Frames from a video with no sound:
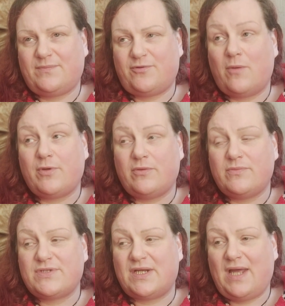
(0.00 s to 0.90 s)

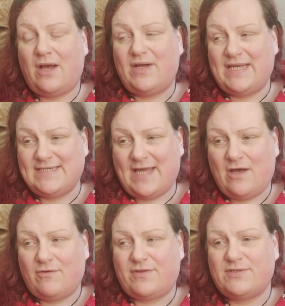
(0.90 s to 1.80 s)
problems and how his
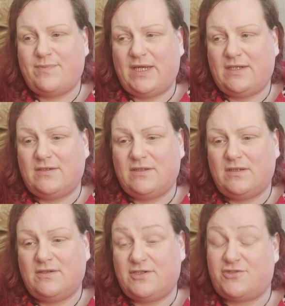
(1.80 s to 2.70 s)
health has been
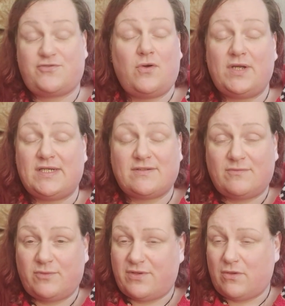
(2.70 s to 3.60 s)
destroyed
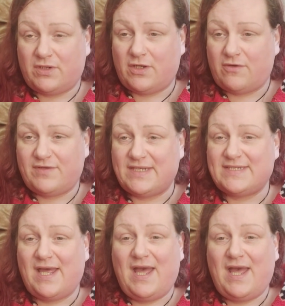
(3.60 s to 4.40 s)
with long COVID,